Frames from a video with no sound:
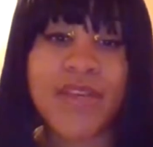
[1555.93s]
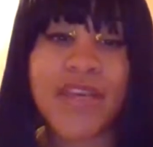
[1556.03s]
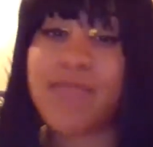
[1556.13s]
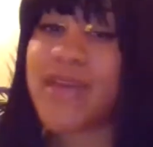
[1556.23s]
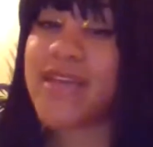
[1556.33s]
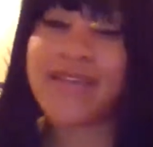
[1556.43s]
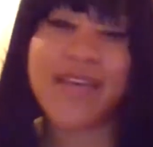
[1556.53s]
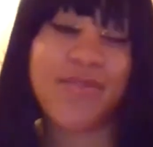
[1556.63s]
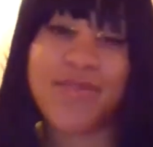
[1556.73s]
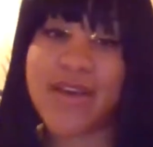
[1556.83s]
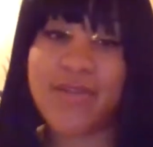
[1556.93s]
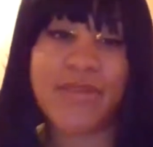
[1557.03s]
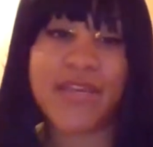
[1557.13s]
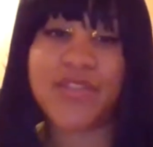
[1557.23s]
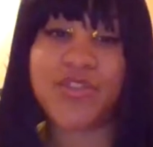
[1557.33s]
It might take you down a
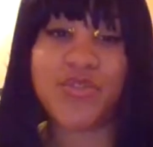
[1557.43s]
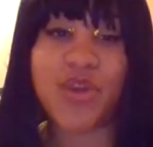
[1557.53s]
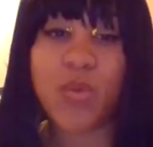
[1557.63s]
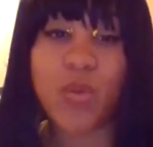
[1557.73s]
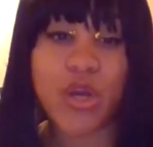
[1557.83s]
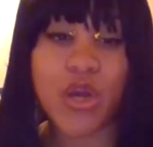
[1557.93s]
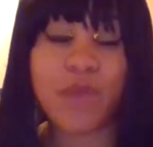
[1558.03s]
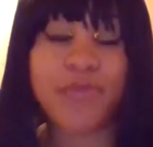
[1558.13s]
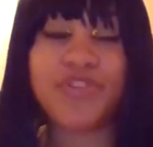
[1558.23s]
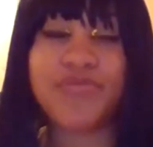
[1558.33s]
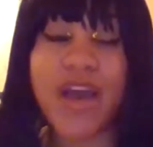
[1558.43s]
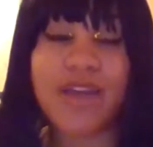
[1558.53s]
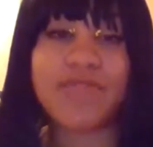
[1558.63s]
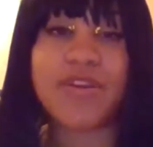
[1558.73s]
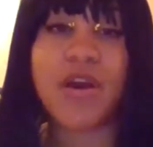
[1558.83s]
place that you don't want to go, but you
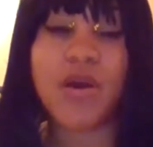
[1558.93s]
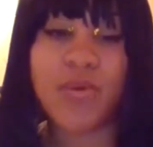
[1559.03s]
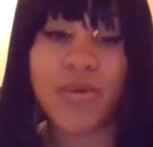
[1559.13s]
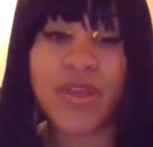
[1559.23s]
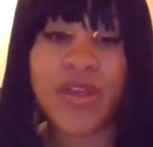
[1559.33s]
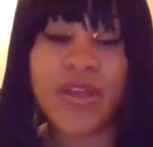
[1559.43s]
have to go.